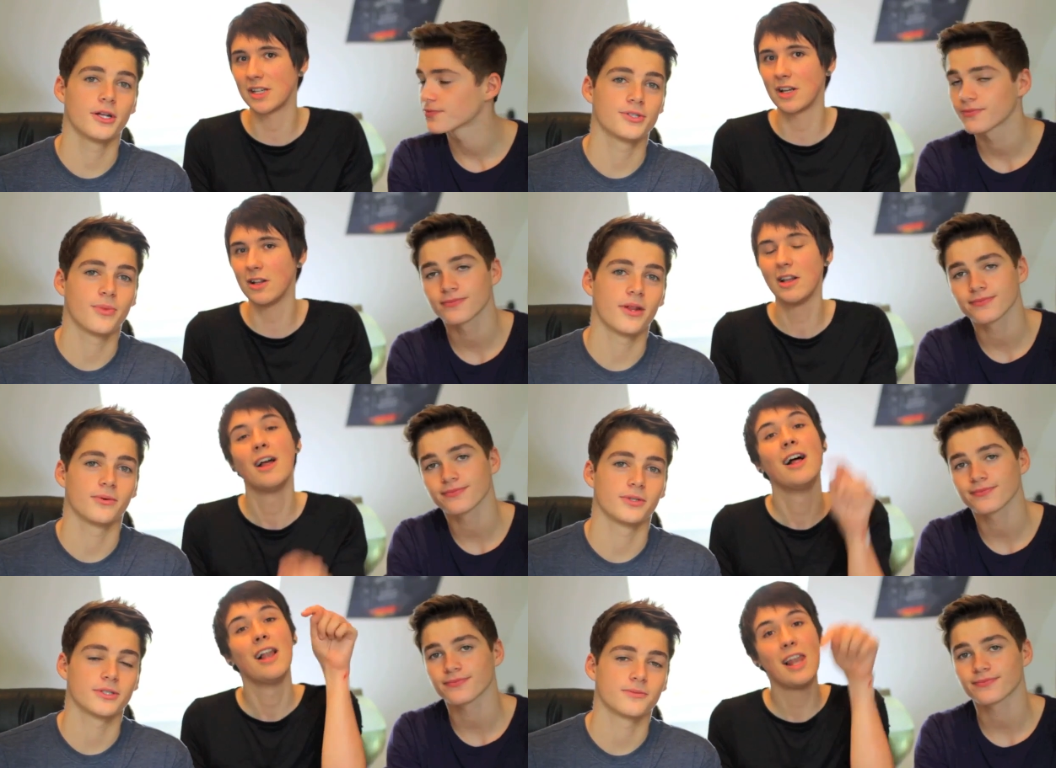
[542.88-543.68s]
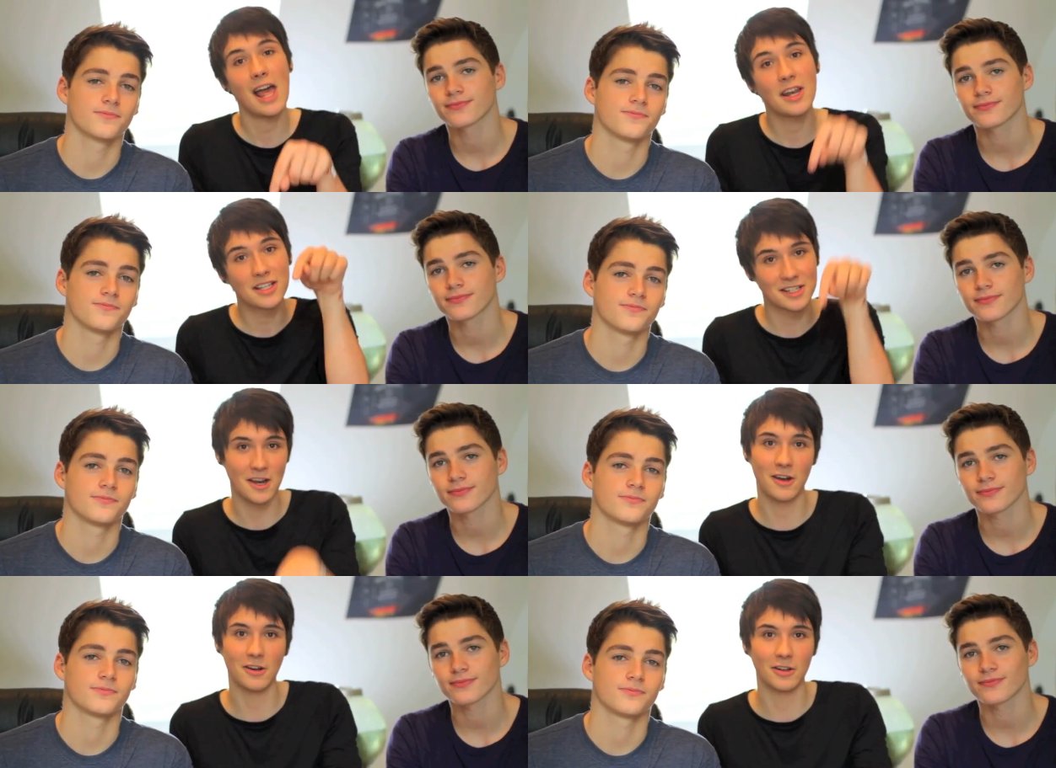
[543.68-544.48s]
Speaker 1: critical? Let us know.
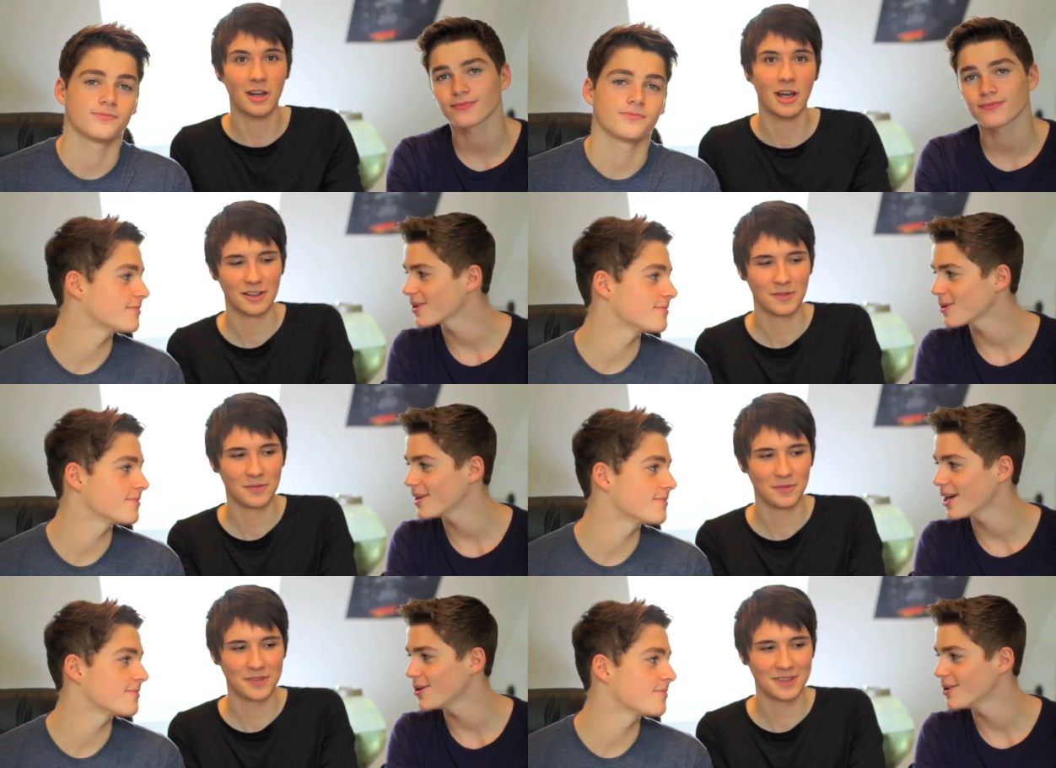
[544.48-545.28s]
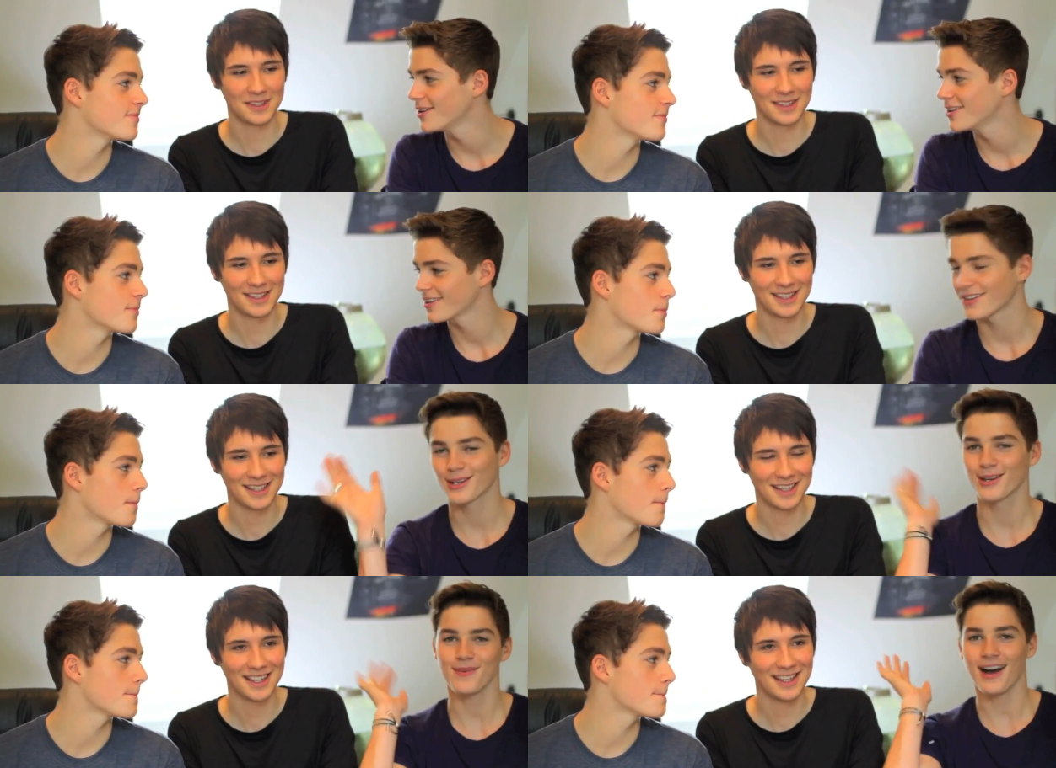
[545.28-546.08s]
No. Can we go?
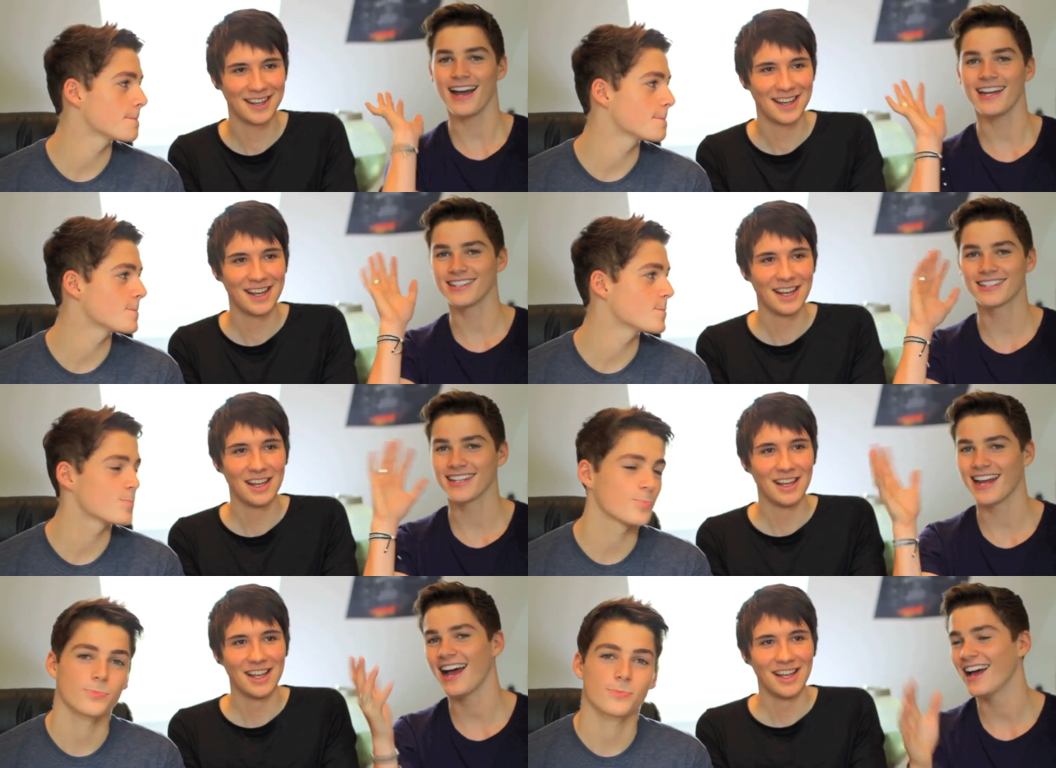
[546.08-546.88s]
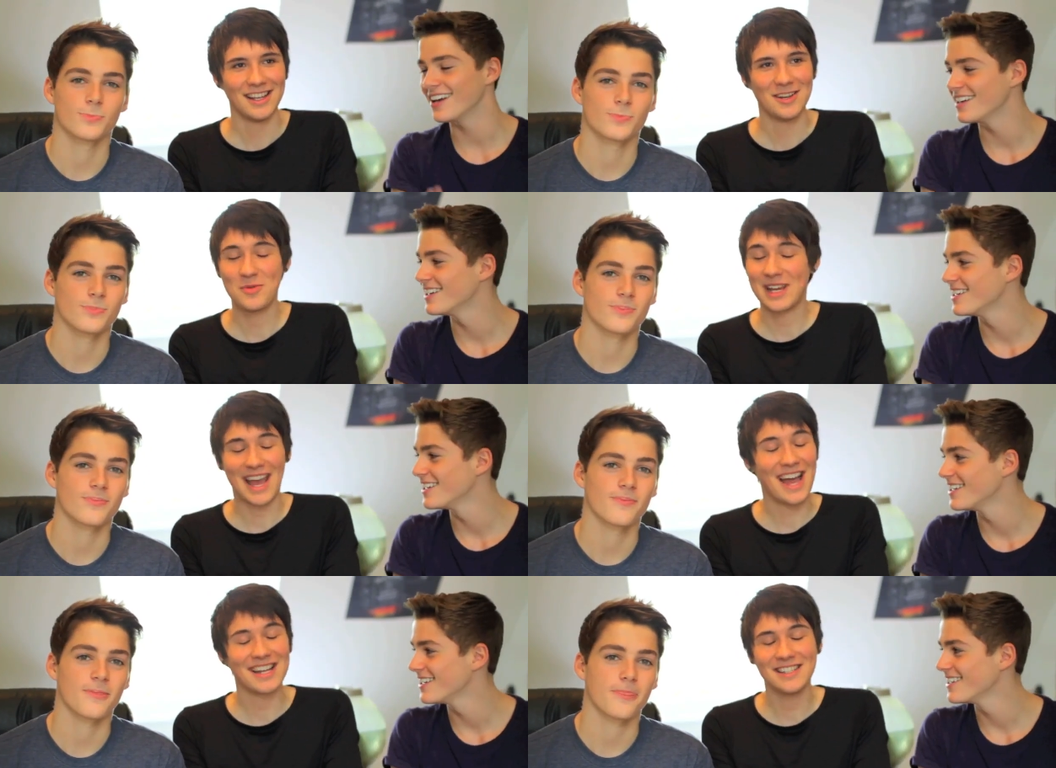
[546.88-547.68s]
Goodbye, internet. We
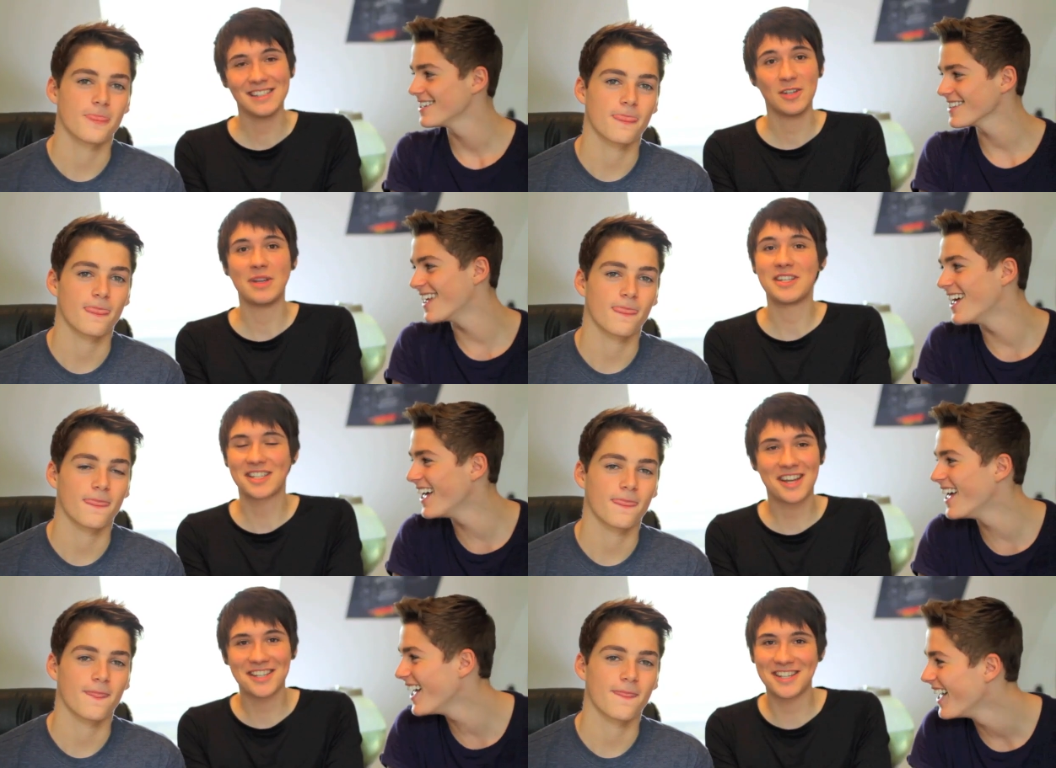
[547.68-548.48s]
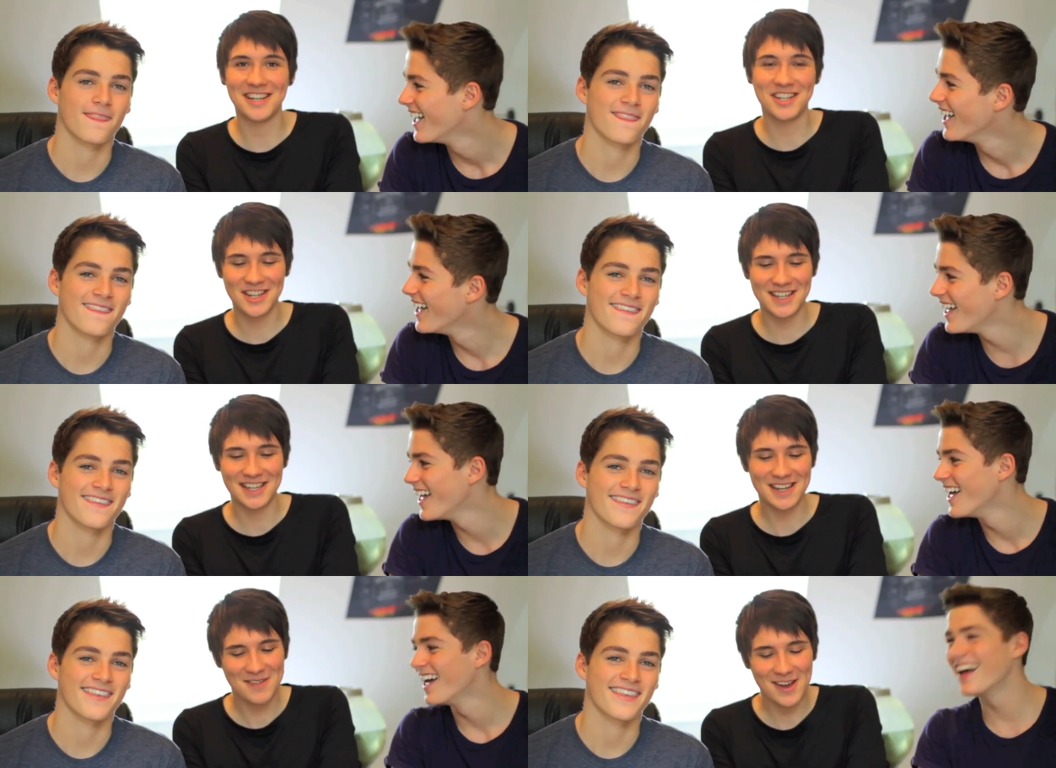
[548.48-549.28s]
can. It'd be disgustingly cheesy,
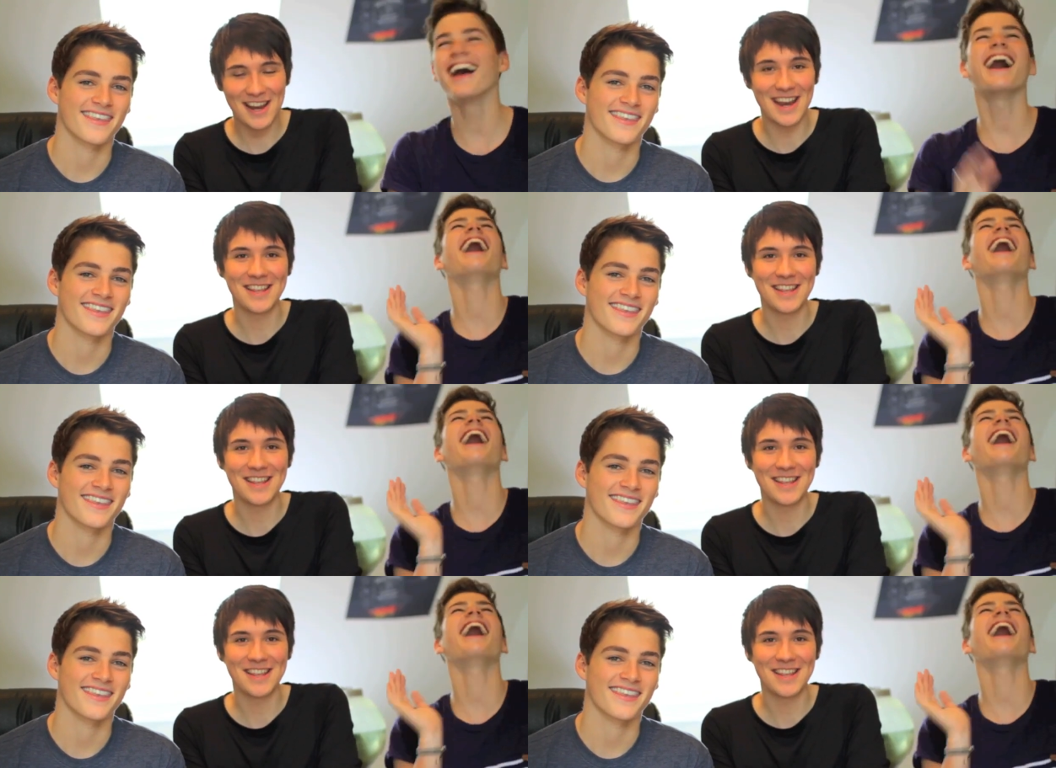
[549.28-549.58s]
but okay.